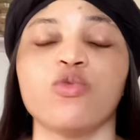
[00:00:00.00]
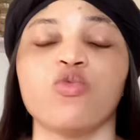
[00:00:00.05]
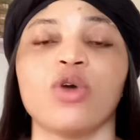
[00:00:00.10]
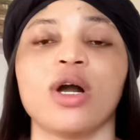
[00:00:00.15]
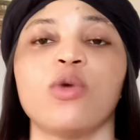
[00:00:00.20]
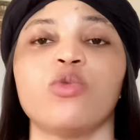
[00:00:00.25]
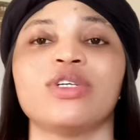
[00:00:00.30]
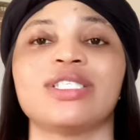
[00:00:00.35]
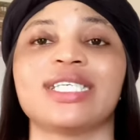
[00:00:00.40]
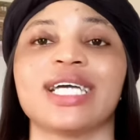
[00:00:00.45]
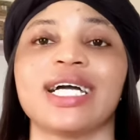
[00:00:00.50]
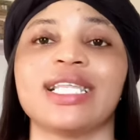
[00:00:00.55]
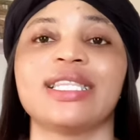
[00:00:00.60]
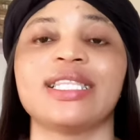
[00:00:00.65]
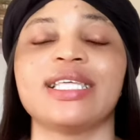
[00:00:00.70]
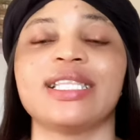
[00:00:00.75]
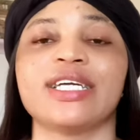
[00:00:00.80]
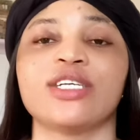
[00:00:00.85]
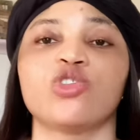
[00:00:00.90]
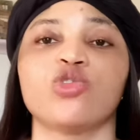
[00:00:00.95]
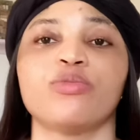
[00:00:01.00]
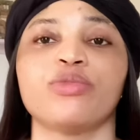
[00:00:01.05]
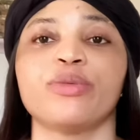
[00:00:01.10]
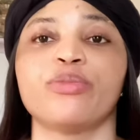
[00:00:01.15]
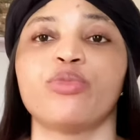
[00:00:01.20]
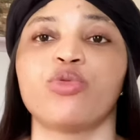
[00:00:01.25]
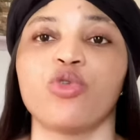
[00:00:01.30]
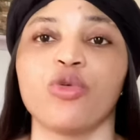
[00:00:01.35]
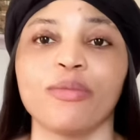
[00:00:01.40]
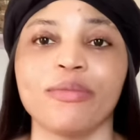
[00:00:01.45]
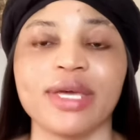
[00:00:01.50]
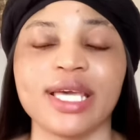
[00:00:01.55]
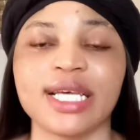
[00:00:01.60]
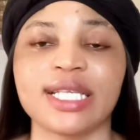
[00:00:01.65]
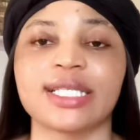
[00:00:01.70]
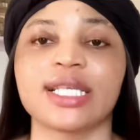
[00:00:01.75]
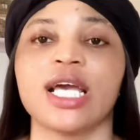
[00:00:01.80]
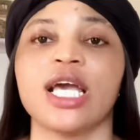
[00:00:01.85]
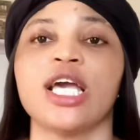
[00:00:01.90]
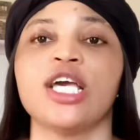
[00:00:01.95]
well without needing to be
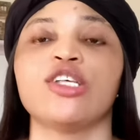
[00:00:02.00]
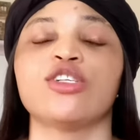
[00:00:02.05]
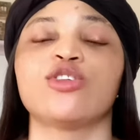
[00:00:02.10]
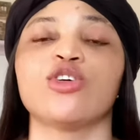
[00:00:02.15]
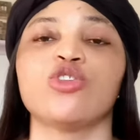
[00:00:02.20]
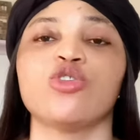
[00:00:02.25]
promixed, so